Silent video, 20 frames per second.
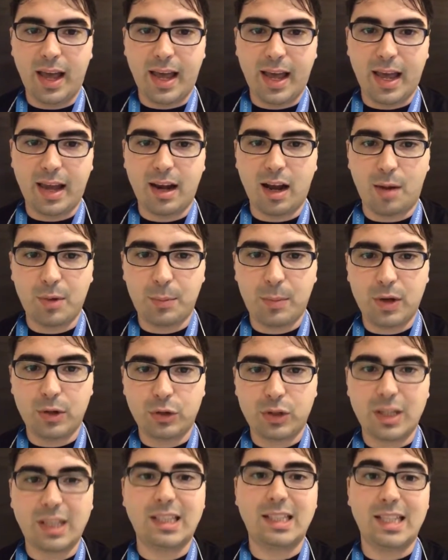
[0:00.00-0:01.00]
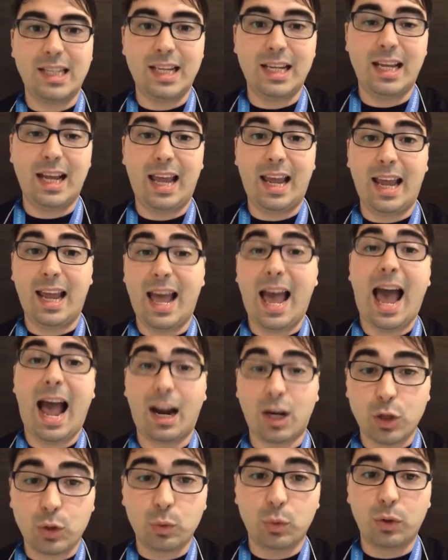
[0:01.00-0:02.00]
and I'm about to see a
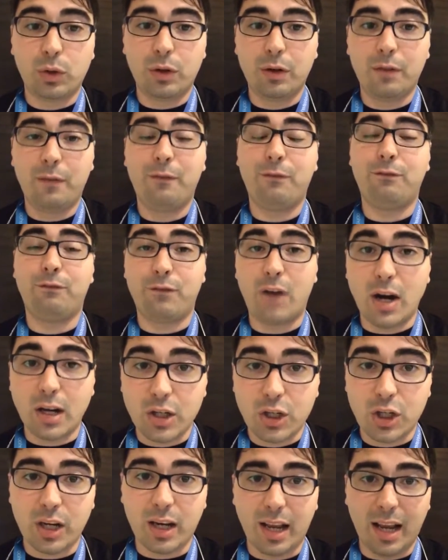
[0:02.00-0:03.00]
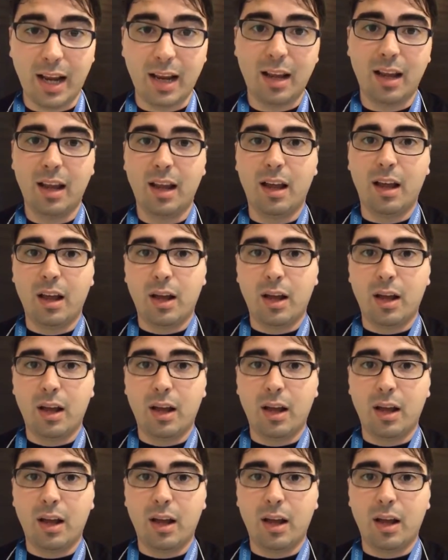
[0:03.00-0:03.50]
actual functioning